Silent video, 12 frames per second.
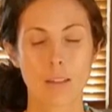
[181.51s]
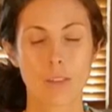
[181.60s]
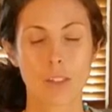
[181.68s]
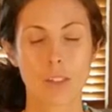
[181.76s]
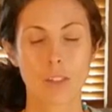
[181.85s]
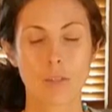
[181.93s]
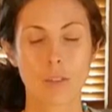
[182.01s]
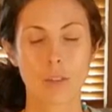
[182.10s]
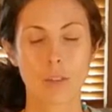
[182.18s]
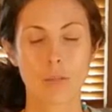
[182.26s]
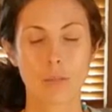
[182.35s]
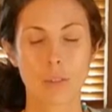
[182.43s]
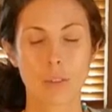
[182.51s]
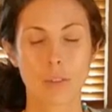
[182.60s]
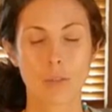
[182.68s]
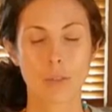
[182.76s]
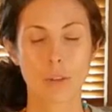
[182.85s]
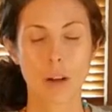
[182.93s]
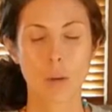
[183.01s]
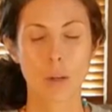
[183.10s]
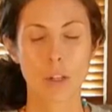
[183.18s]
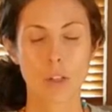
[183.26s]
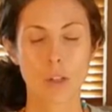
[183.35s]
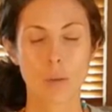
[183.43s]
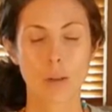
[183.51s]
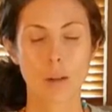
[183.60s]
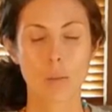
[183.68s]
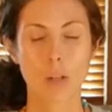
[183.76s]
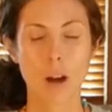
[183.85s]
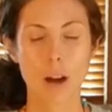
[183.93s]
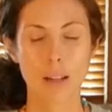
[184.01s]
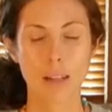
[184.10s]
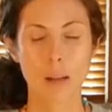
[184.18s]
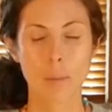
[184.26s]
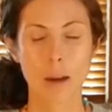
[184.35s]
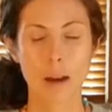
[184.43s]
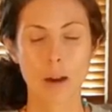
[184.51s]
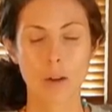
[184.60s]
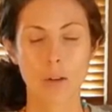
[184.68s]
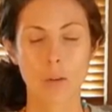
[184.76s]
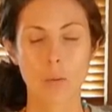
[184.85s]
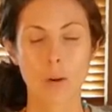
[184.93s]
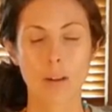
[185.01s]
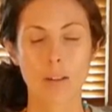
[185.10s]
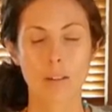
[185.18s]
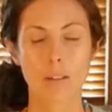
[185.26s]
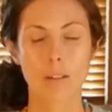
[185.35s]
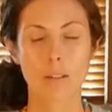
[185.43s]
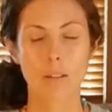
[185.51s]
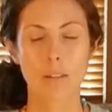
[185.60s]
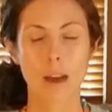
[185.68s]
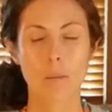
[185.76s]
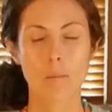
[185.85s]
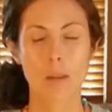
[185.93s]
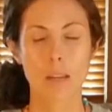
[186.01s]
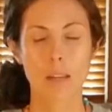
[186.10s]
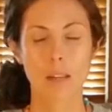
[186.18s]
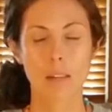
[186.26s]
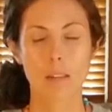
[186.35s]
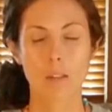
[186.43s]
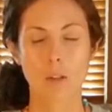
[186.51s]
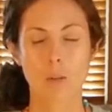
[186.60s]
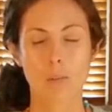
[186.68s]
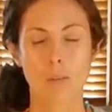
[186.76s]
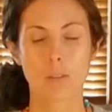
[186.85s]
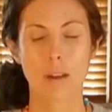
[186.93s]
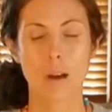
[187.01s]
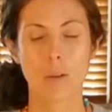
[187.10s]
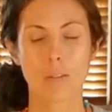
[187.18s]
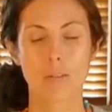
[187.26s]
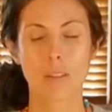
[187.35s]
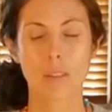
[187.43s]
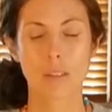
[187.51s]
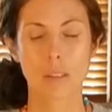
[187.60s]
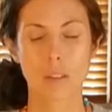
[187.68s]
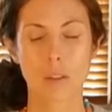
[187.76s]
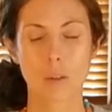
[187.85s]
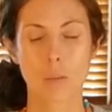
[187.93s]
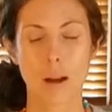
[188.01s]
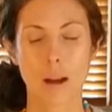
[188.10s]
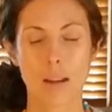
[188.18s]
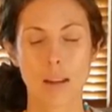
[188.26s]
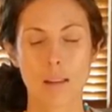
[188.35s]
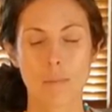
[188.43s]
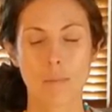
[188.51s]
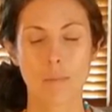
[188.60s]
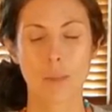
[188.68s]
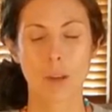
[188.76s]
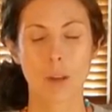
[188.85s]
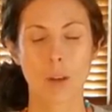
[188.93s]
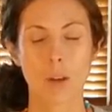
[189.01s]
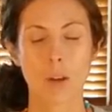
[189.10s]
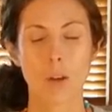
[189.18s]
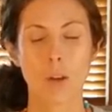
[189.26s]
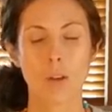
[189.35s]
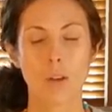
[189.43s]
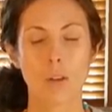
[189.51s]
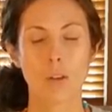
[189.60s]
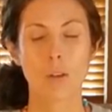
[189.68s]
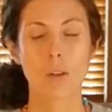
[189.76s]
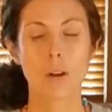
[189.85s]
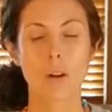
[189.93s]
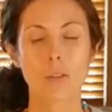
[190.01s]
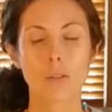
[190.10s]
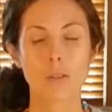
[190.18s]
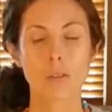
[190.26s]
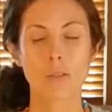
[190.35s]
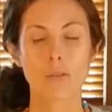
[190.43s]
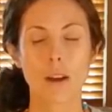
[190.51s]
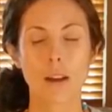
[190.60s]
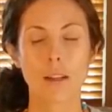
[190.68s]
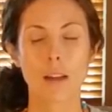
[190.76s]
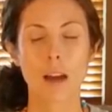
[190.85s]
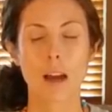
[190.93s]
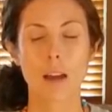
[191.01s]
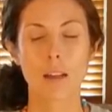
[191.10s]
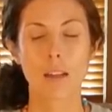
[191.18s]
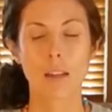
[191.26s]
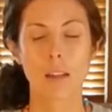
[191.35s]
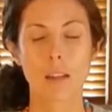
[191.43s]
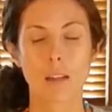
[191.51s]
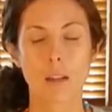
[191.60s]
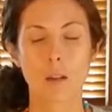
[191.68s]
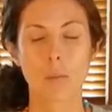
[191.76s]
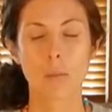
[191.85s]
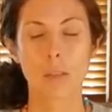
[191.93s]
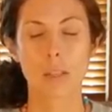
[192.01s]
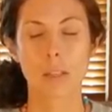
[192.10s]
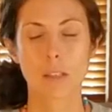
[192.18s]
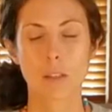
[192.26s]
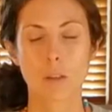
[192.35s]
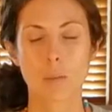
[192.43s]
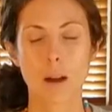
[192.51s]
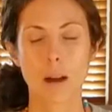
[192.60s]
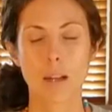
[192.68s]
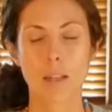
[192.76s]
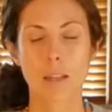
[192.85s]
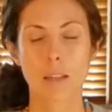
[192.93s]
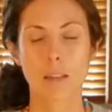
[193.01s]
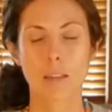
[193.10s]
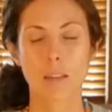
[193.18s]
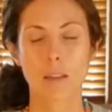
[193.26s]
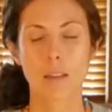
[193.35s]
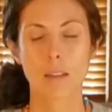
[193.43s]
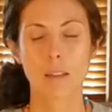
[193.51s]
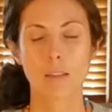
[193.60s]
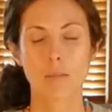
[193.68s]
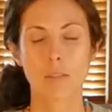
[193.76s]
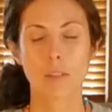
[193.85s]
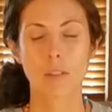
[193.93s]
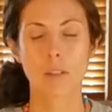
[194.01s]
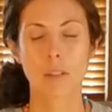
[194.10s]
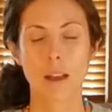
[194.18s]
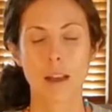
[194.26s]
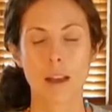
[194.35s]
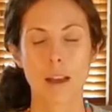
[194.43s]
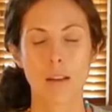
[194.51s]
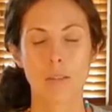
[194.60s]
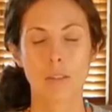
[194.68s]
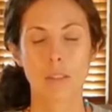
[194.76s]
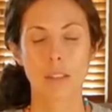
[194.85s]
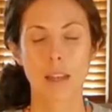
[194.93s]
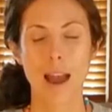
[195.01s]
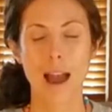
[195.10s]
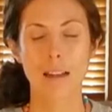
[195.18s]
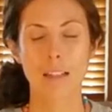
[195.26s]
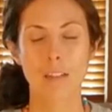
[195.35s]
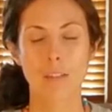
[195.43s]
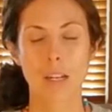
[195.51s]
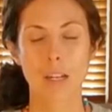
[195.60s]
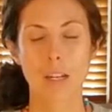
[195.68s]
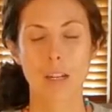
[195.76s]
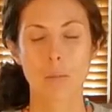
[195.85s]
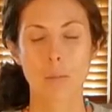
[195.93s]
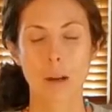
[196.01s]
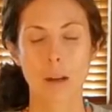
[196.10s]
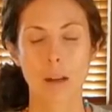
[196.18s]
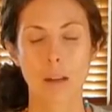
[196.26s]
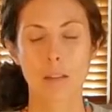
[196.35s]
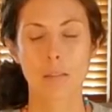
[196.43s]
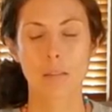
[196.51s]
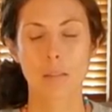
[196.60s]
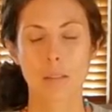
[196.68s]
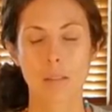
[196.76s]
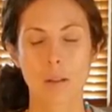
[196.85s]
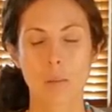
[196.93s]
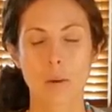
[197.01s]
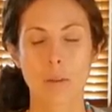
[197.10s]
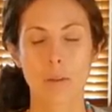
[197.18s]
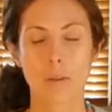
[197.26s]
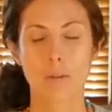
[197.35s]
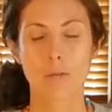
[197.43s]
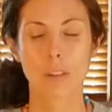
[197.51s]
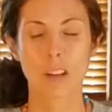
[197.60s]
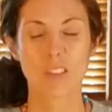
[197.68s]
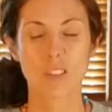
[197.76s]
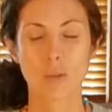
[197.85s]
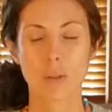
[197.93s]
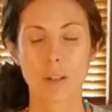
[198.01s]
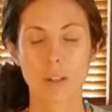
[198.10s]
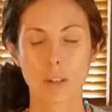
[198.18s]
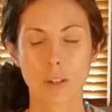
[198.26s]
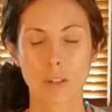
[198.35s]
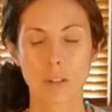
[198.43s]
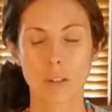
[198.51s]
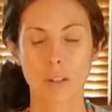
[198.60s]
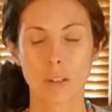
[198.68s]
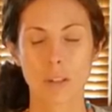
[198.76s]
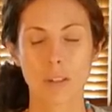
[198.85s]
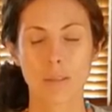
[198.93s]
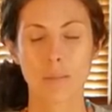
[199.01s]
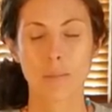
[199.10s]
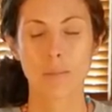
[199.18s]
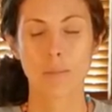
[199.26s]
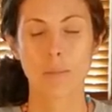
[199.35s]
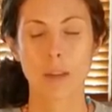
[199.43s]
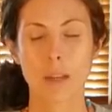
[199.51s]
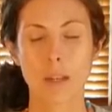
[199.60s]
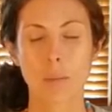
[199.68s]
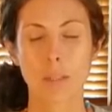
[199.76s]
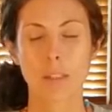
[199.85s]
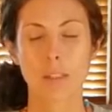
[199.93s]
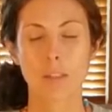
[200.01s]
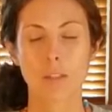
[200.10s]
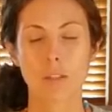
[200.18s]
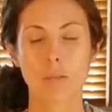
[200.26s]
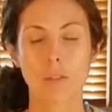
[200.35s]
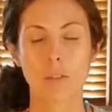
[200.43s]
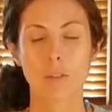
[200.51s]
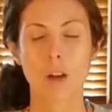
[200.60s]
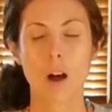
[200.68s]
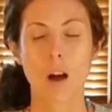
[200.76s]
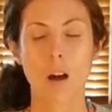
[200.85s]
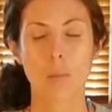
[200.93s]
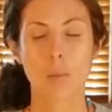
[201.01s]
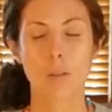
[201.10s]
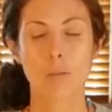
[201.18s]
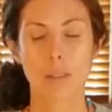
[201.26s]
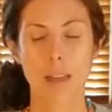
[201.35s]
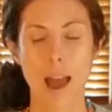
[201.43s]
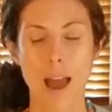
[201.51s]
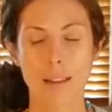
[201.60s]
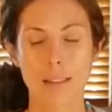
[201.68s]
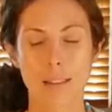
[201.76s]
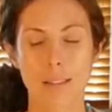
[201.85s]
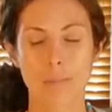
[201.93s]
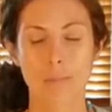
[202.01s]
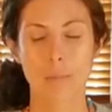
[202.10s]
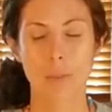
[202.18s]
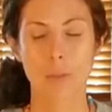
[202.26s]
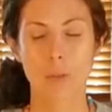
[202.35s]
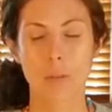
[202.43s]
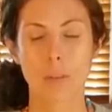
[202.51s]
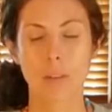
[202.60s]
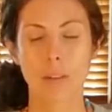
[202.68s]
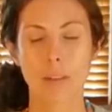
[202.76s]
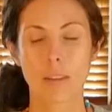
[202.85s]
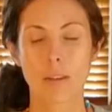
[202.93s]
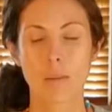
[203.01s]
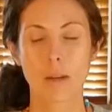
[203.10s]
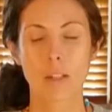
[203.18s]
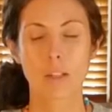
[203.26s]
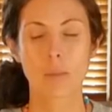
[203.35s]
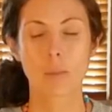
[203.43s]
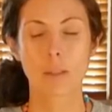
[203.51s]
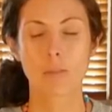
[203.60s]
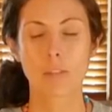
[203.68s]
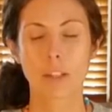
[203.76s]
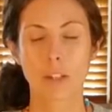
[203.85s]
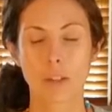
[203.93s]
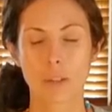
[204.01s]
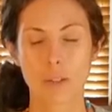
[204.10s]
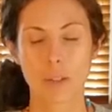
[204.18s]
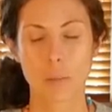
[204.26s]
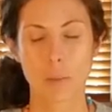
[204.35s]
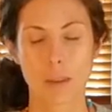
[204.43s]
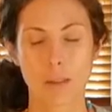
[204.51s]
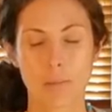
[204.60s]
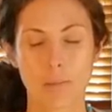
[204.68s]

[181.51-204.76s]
if it's difficult for you, if you're not quite sure what I'm talking about or what that means in terms of how it feels in your body, you can also just find any place in your body that doesn't feel really activated by some other kind of trigger, any place that just feels calm and relaxed. So again, that might just be a finger or something.